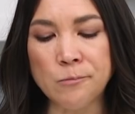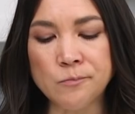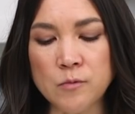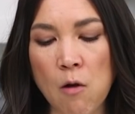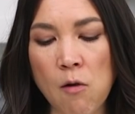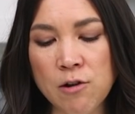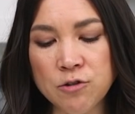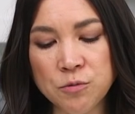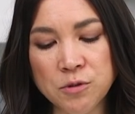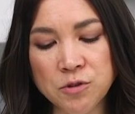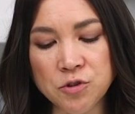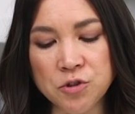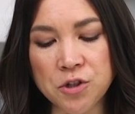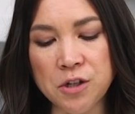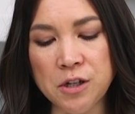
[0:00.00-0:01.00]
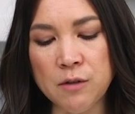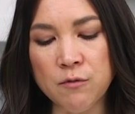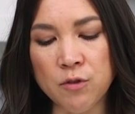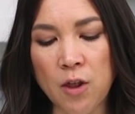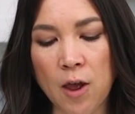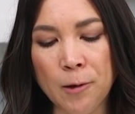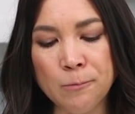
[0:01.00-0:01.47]
Now this one's good
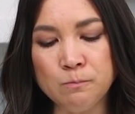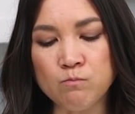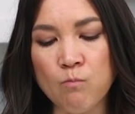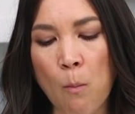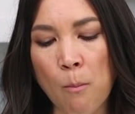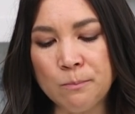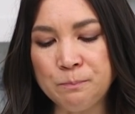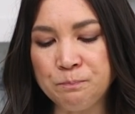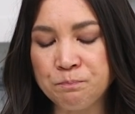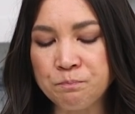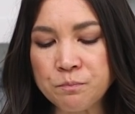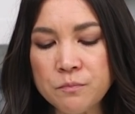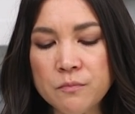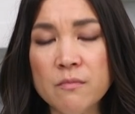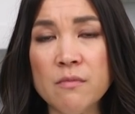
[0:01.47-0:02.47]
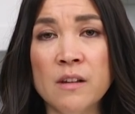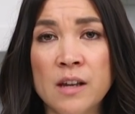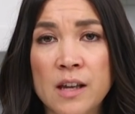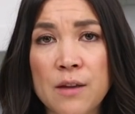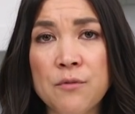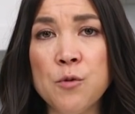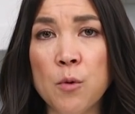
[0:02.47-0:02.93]
even like
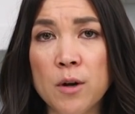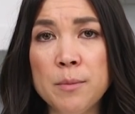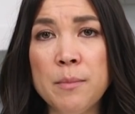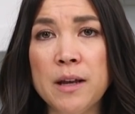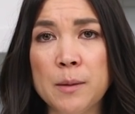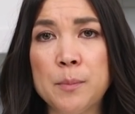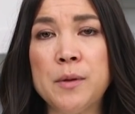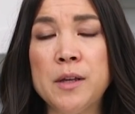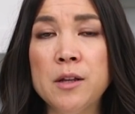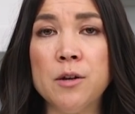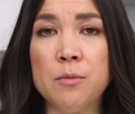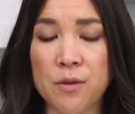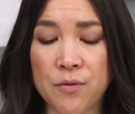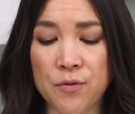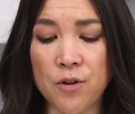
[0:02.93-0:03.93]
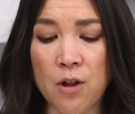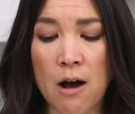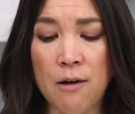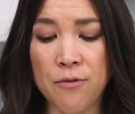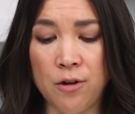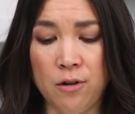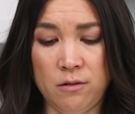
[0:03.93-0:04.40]
if you want to make a pita with
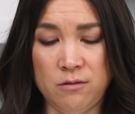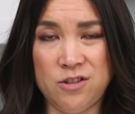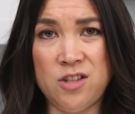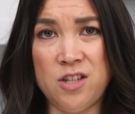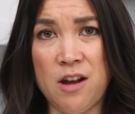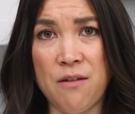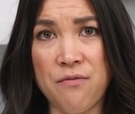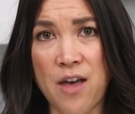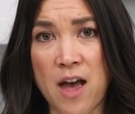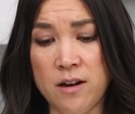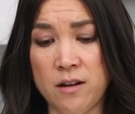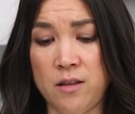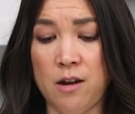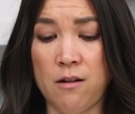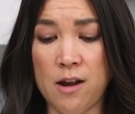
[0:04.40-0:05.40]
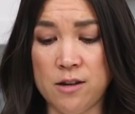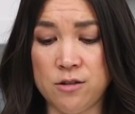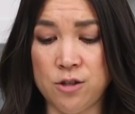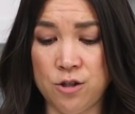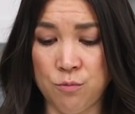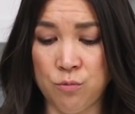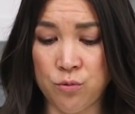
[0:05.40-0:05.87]
falafel, stuff that in there as
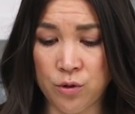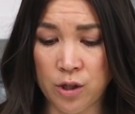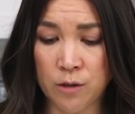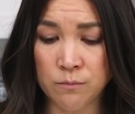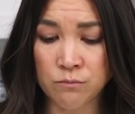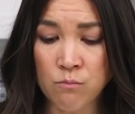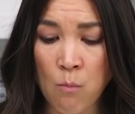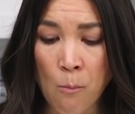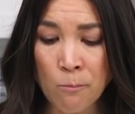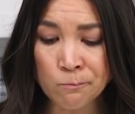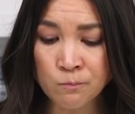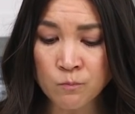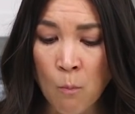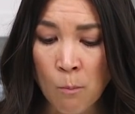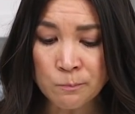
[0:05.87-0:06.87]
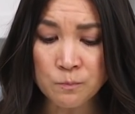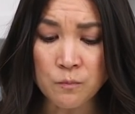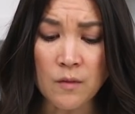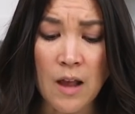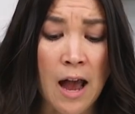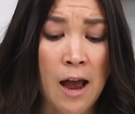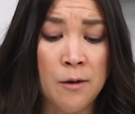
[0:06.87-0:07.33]
the tabbouleh.
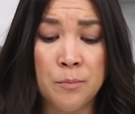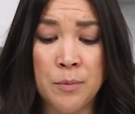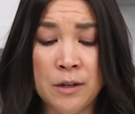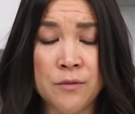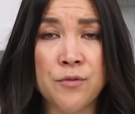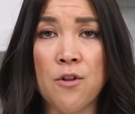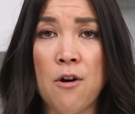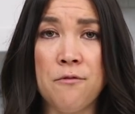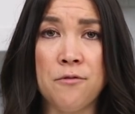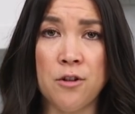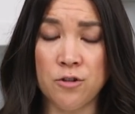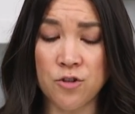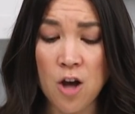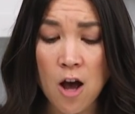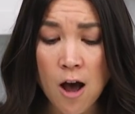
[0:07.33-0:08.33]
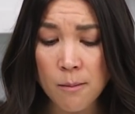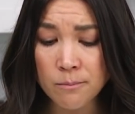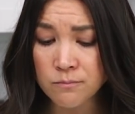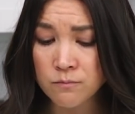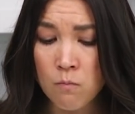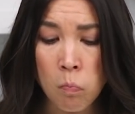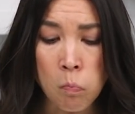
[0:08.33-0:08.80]
Add big falafel on
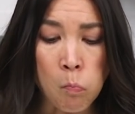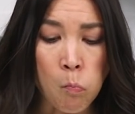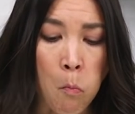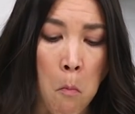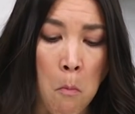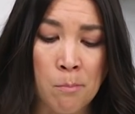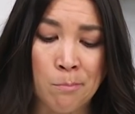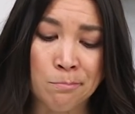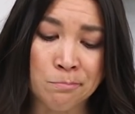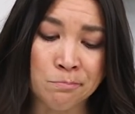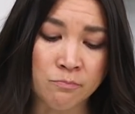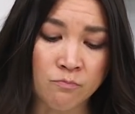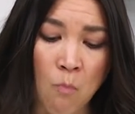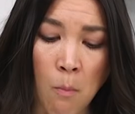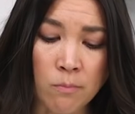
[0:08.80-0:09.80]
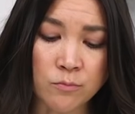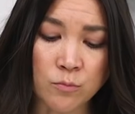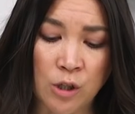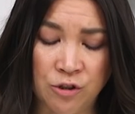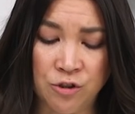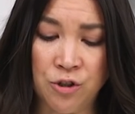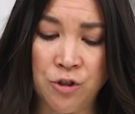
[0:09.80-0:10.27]
top.
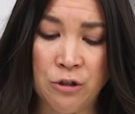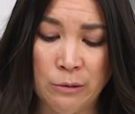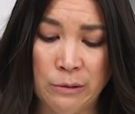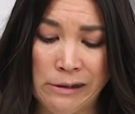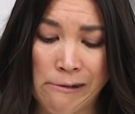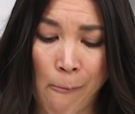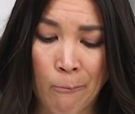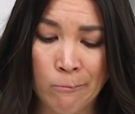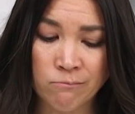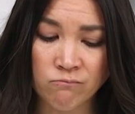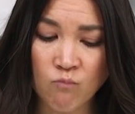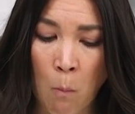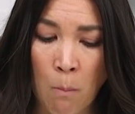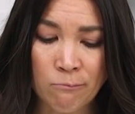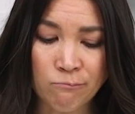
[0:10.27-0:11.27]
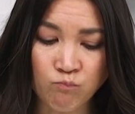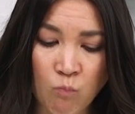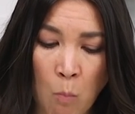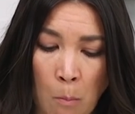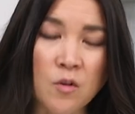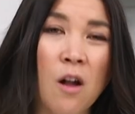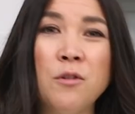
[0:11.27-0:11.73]
What else could you do with it?
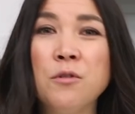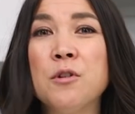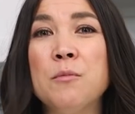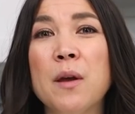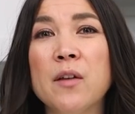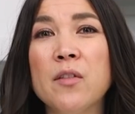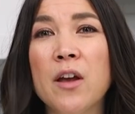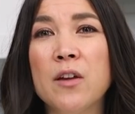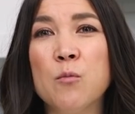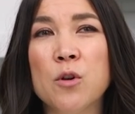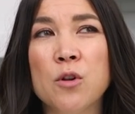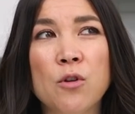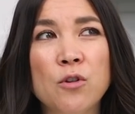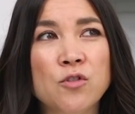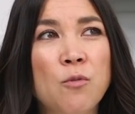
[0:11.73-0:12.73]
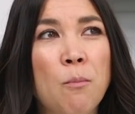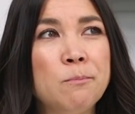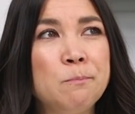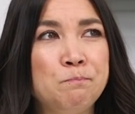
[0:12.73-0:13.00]
We could make it like one of those,